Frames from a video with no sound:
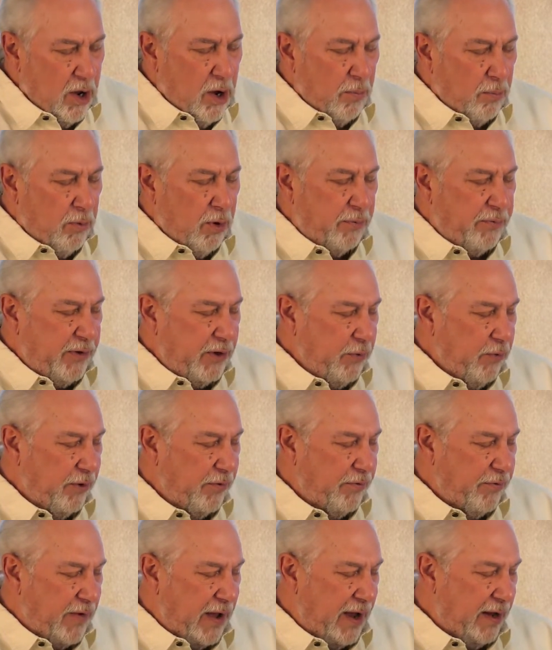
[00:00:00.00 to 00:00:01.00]
Murphy would
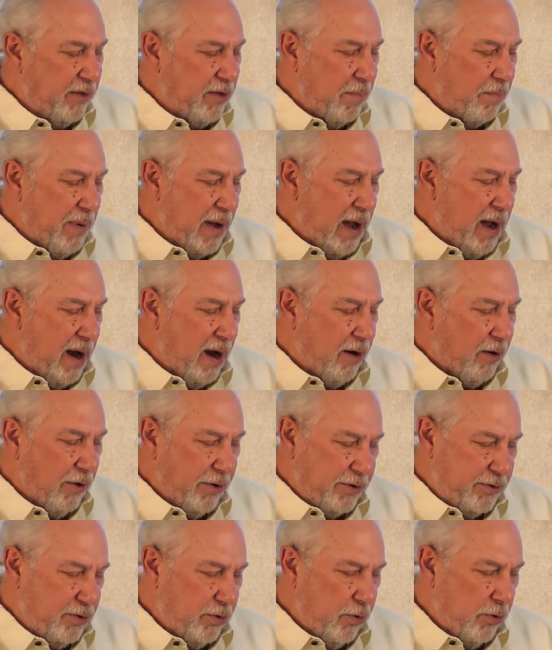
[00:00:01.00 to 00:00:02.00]
find the bar or
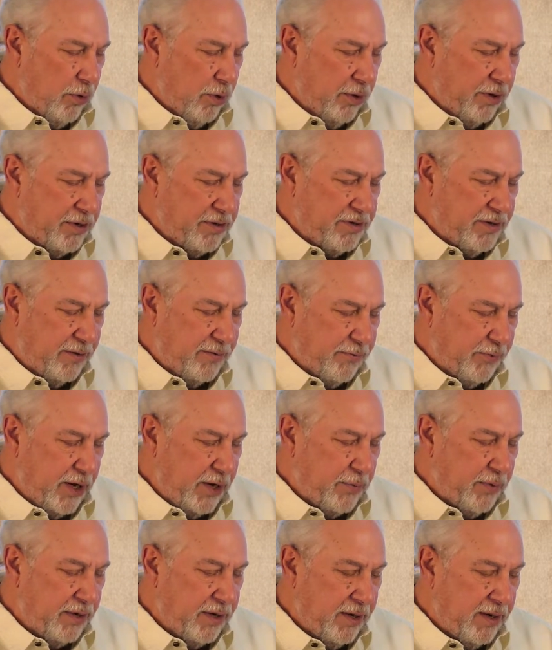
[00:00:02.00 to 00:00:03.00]
two Ernest had
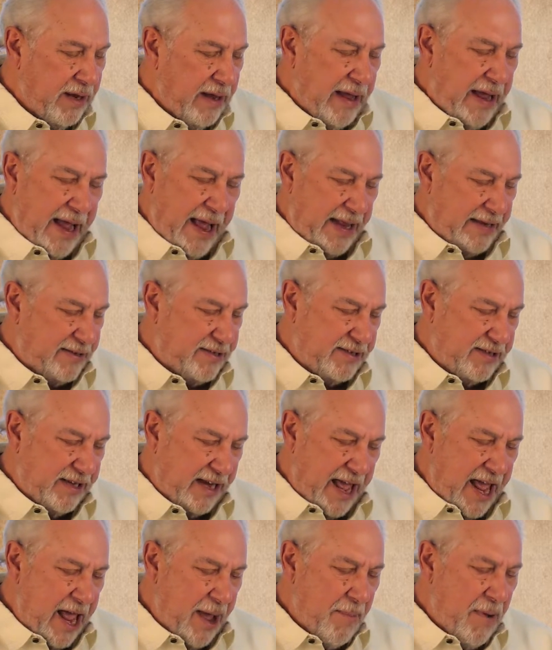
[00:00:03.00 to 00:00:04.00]
frequented and
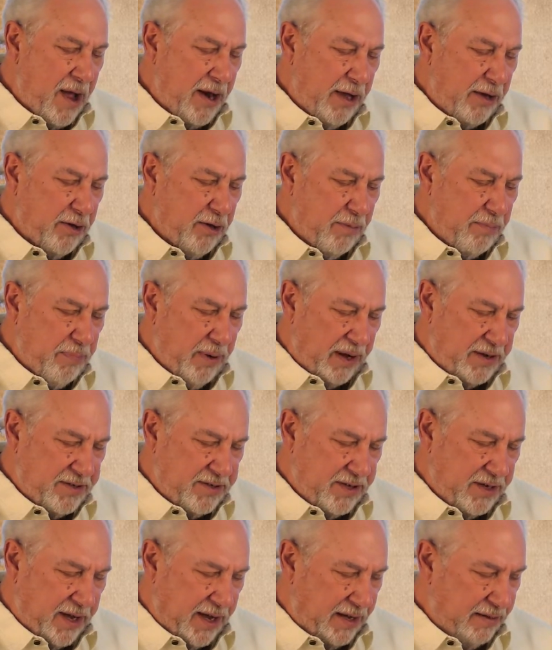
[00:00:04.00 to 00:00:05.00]
slam on a good buzz
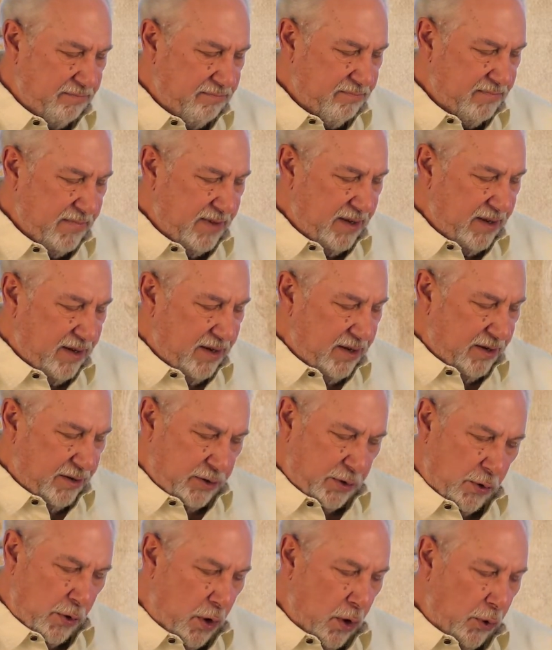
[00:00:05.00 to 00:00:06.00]
tonight.
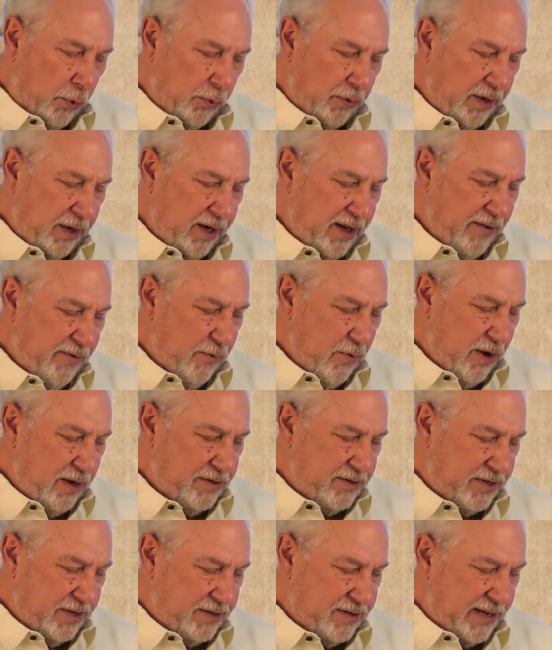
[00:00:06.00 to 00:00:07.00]
You only live
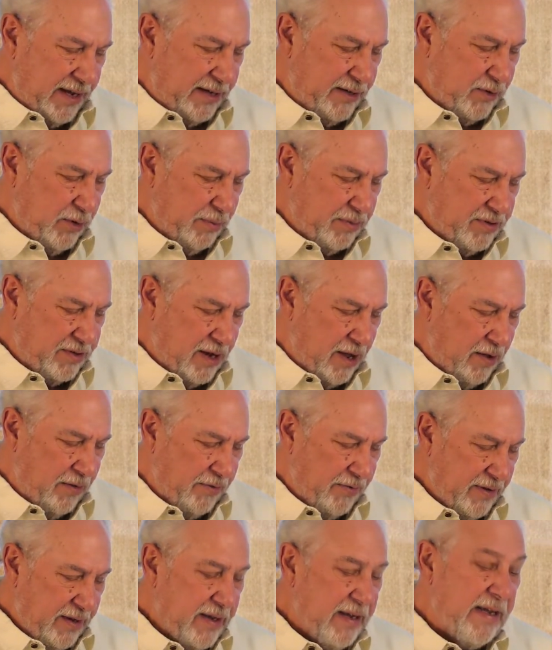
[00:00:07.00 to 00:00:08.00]
once, he said to
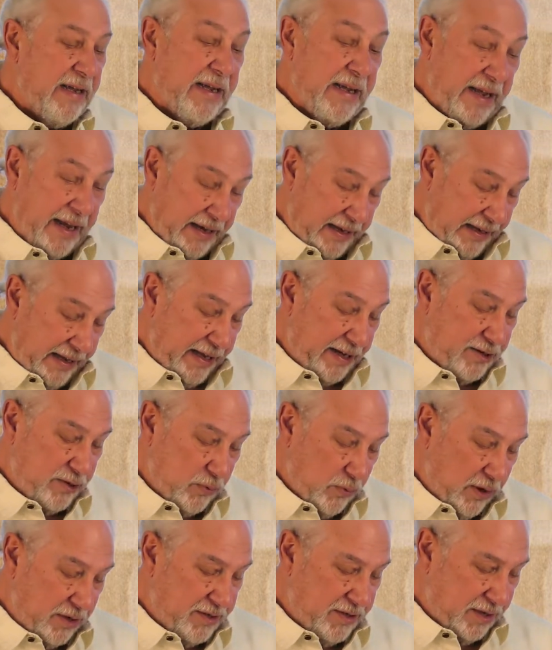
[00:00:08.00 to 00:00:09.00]
himself, at least
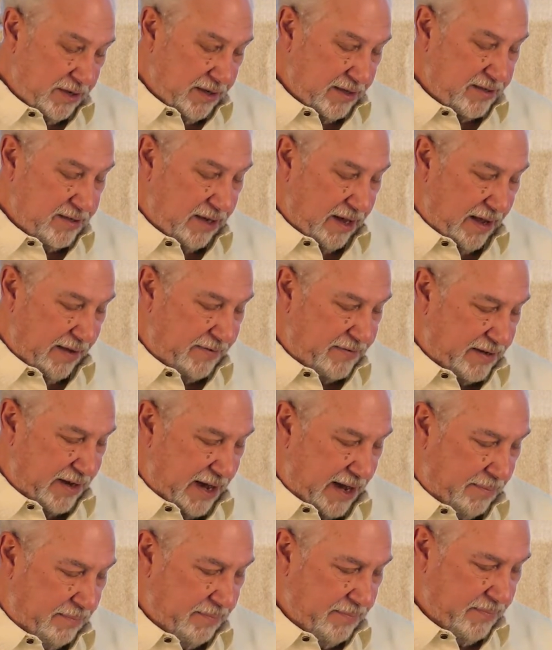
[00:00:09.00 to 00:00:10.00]
once in this
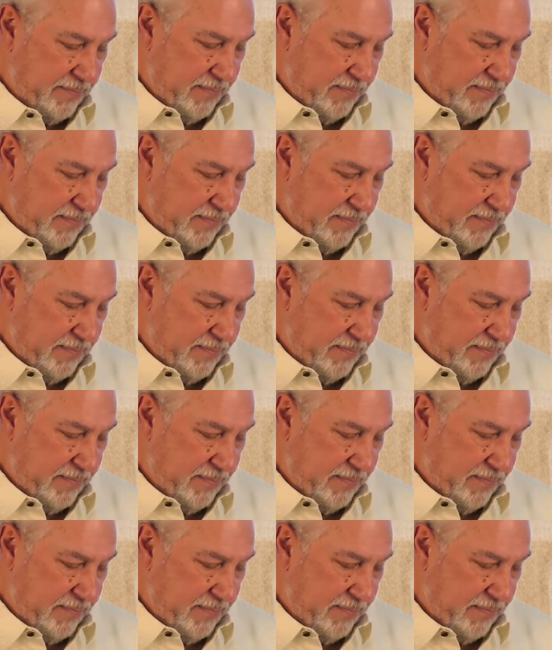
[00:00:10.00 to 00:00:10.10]
lifetime.